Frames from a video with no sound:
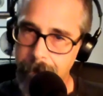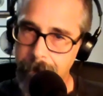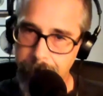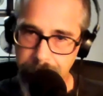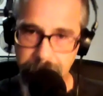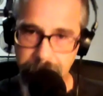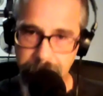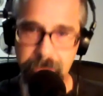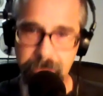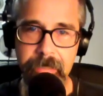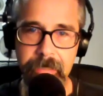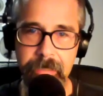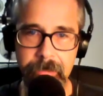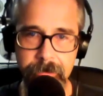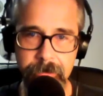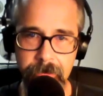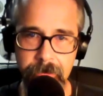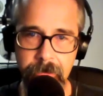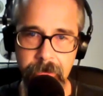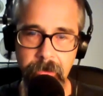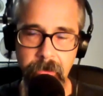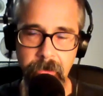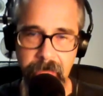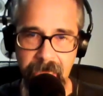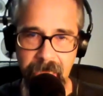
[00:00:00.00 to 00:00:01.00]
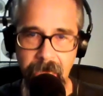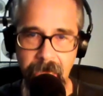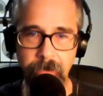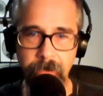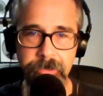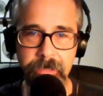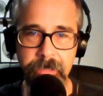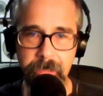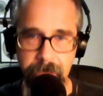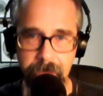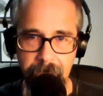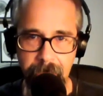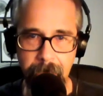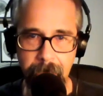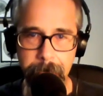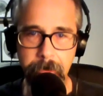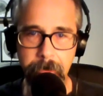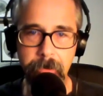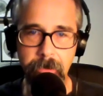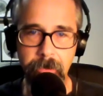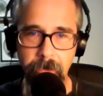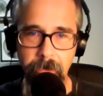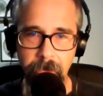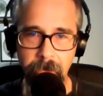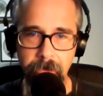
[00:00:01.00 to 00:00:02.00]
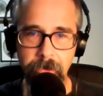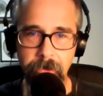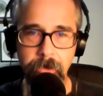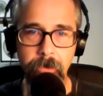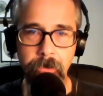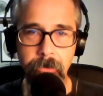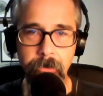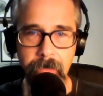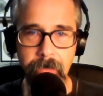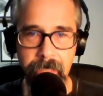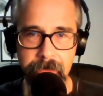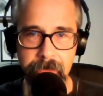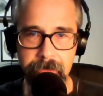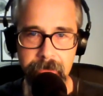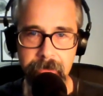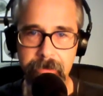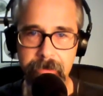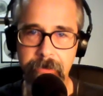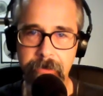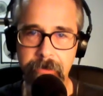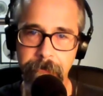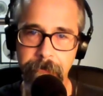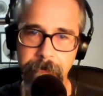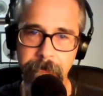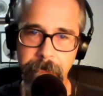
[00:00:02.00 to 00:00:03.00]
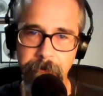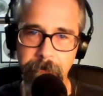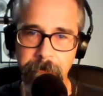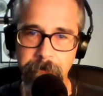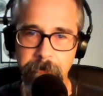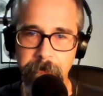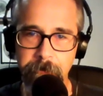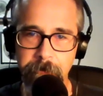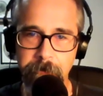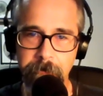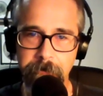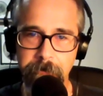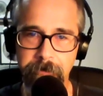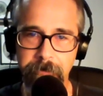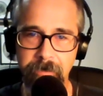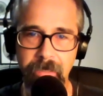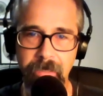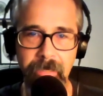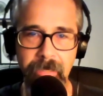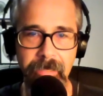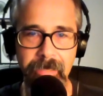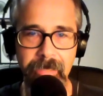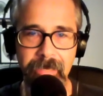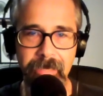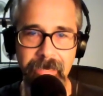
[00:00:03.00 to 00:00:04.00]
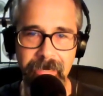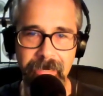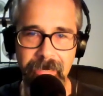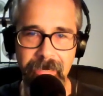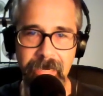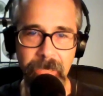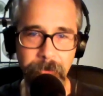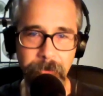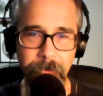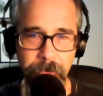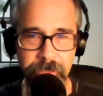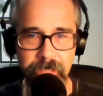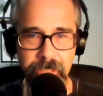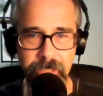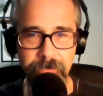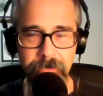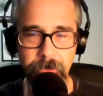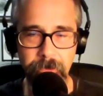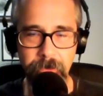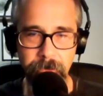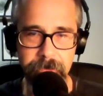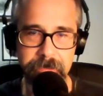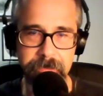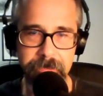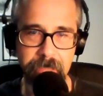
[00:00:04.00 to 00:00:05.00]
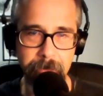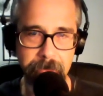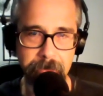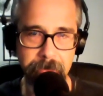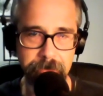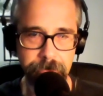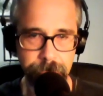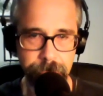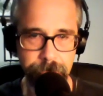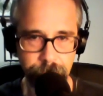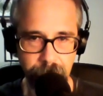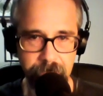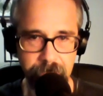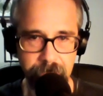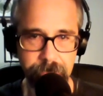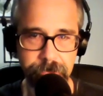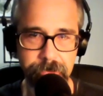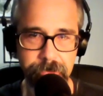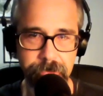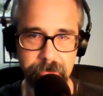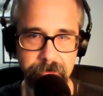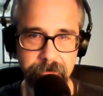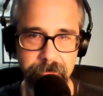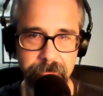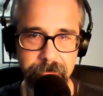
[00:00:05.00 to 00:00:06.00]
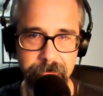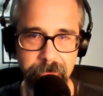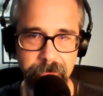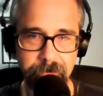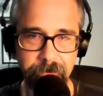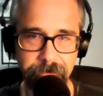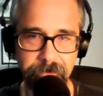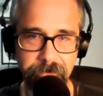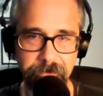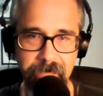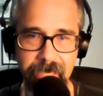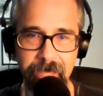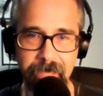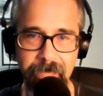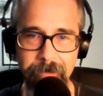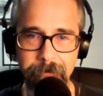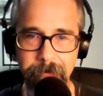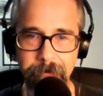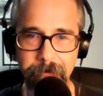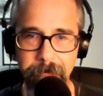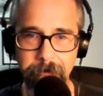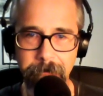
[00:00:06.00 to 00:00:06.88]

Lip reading: please learn how to clap along correctly. I will give you a demonstration of that.